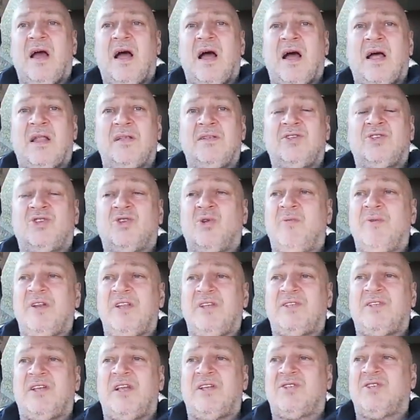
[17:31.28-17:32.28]
and somebody
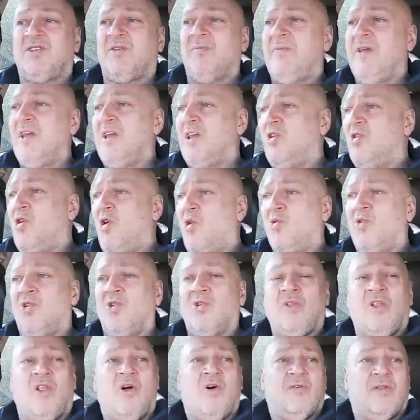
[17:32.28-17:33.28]
says to me, go and
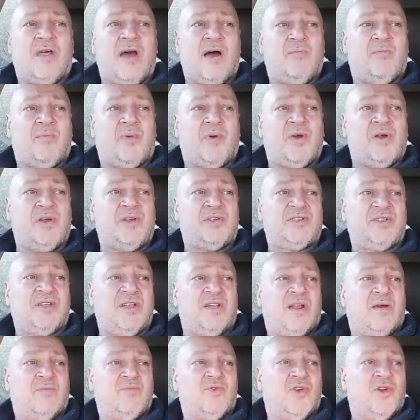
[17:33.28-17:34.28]
unlock that
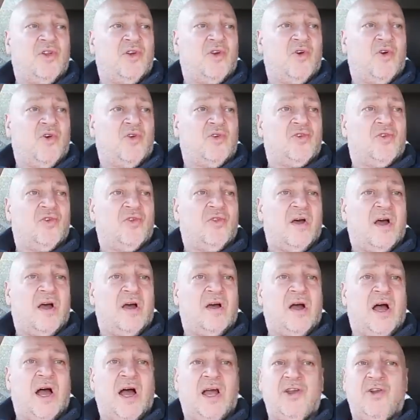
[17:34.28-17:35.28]
person, I'm going to go and do
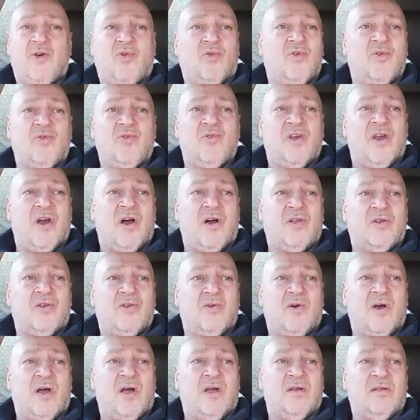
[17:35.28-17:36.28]
that. I don't know who they are,
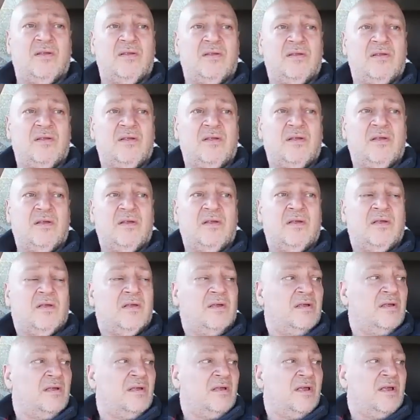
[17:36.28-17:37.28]
do I?
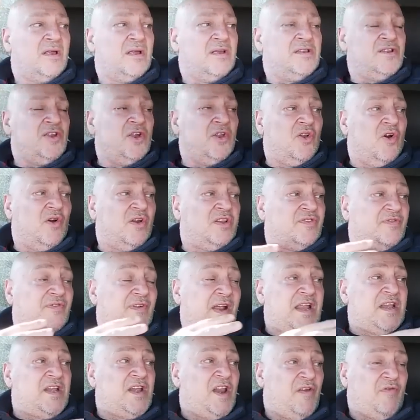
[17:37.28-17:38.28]
You know, it's
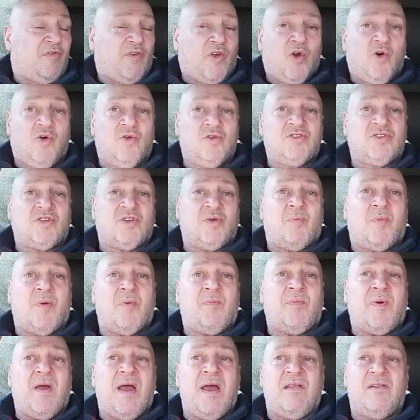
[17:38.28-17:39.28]
very difficult to
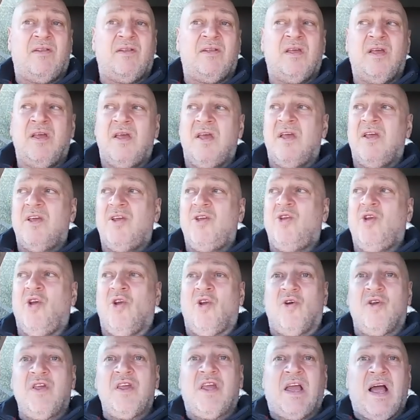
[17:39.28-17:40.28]
prepare. You
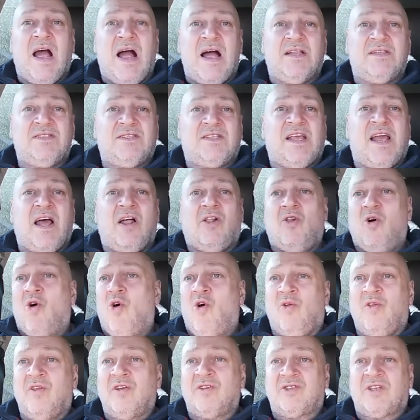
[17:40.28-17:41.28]
know, you can't tell
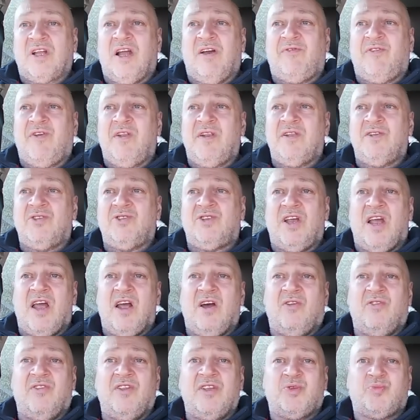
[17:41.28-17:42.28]
all the staff in the
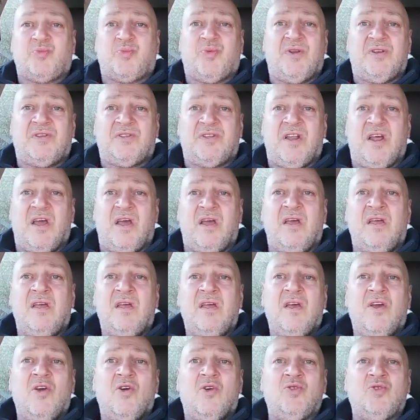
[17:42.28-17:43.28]
jail, this prisoner
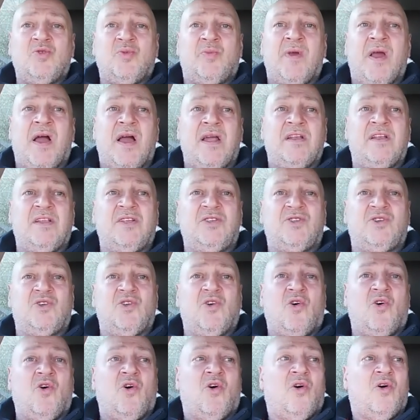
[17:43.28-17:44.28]
who's behind his
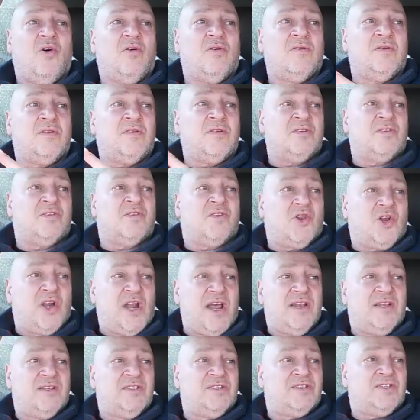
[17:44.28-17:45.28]
door has
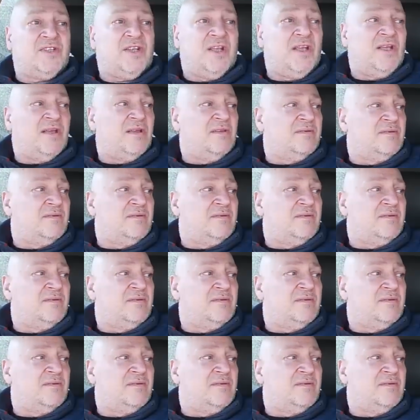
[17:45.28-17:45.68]
threatened to...